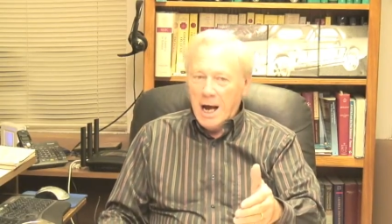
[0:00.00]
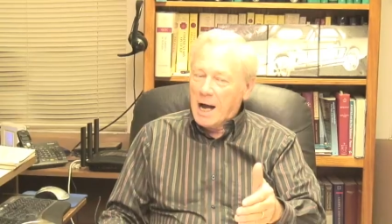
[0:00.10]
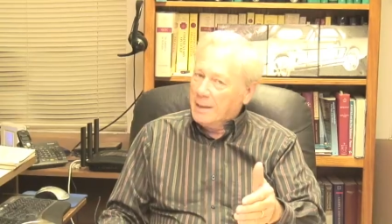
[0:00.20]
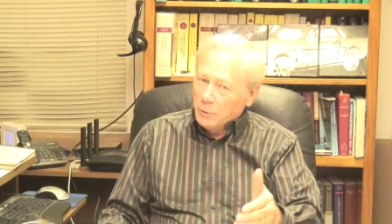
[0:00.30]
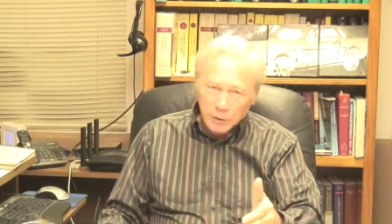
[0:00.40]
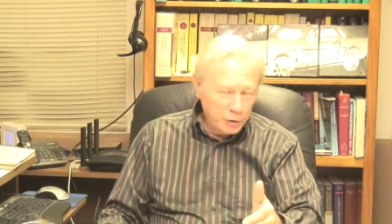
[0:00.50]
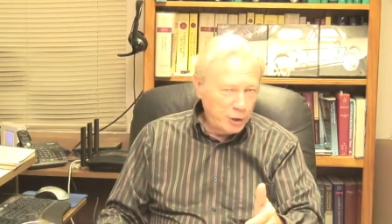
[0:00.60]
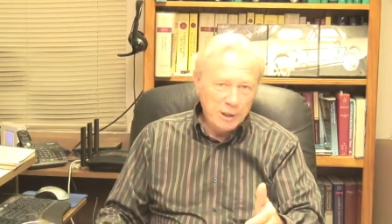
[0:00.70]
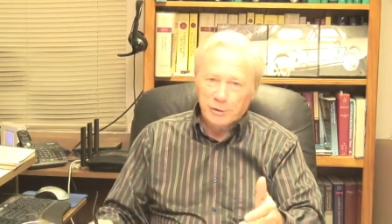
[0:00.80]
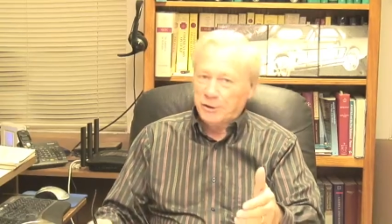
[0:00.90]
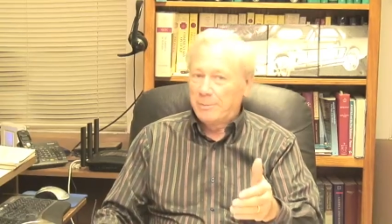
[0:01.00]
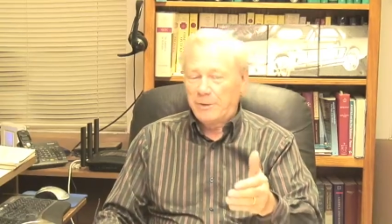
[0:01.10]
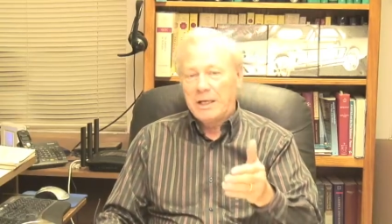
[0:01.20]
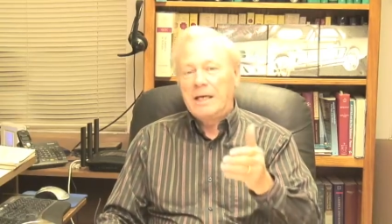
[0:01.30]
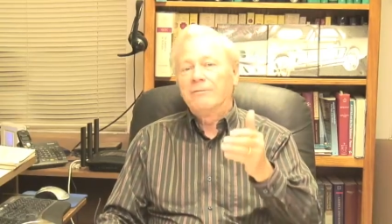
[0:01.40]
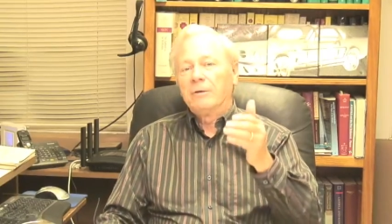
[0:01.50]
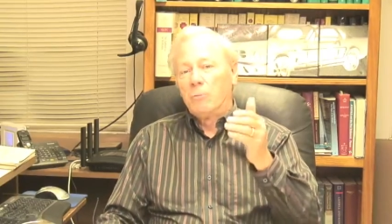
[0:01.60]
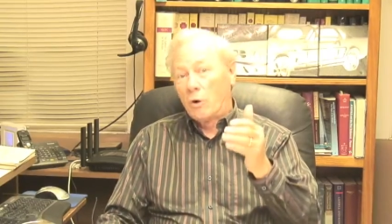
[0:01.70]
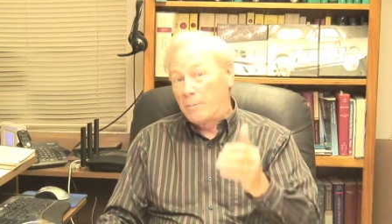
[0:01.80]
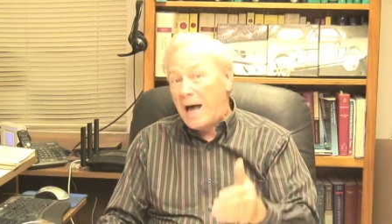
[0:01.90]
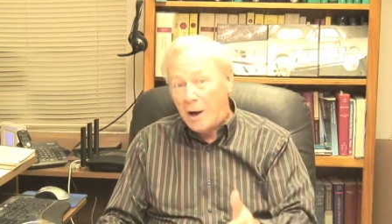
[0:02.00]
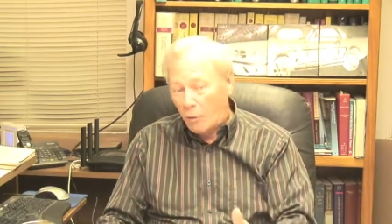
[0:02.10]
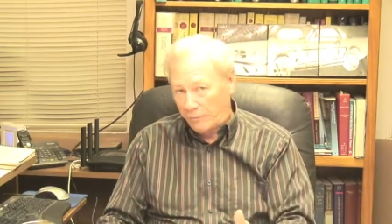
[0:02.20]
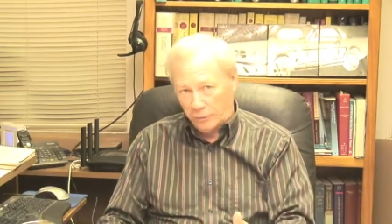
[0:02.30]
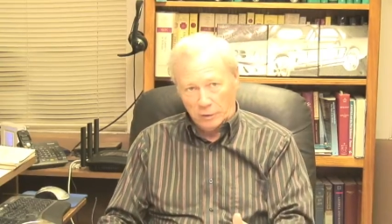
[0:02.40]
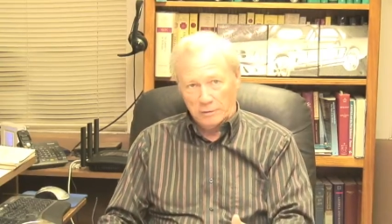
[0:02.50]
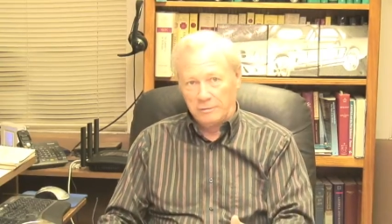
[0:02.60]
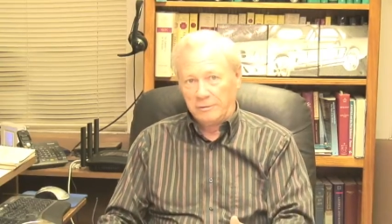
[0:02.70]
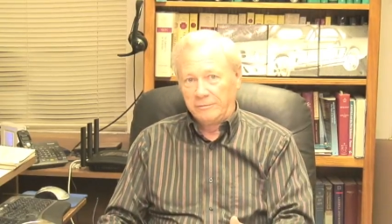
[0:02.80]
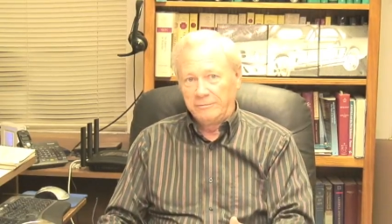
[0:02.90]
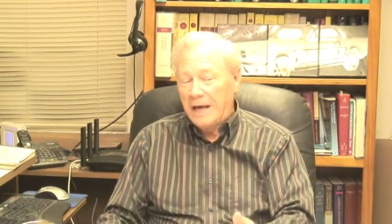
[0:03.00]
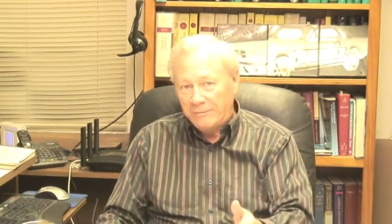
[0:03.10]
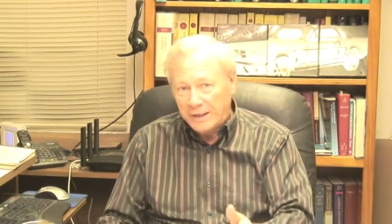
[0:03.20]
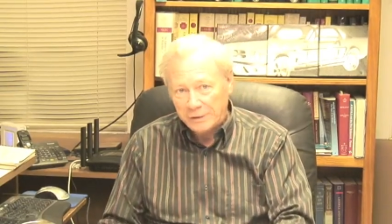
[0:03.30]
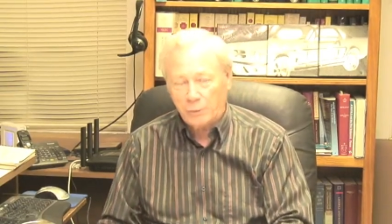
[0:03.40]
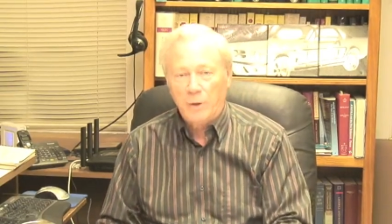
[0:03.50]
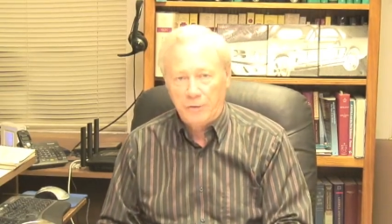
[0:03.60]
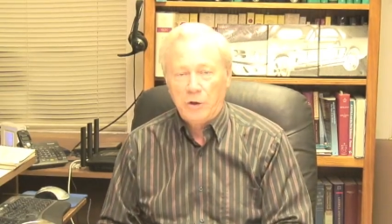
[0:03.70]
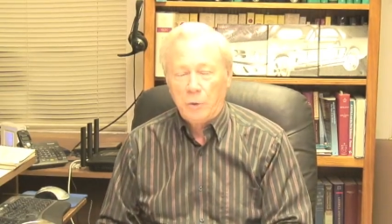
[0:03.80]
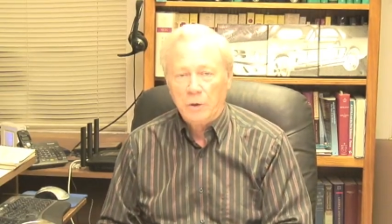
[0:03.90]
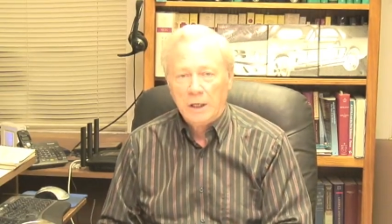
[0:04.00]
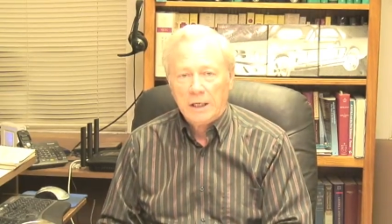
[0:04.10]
I'm going to share something even more powerful than this with you.